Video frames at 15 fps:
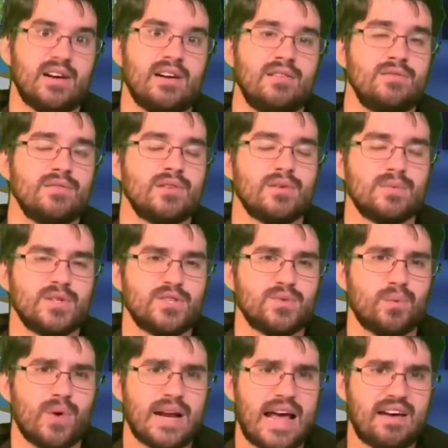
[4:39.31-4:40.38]
of, which is
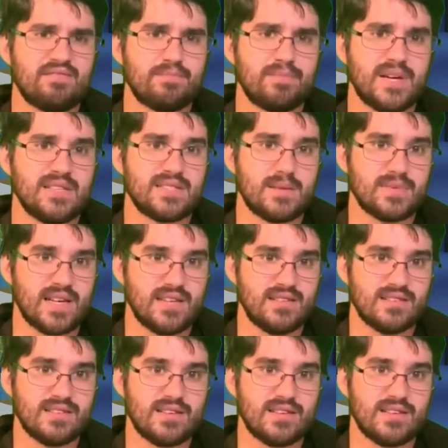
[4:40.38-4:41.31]
1/2 base times height.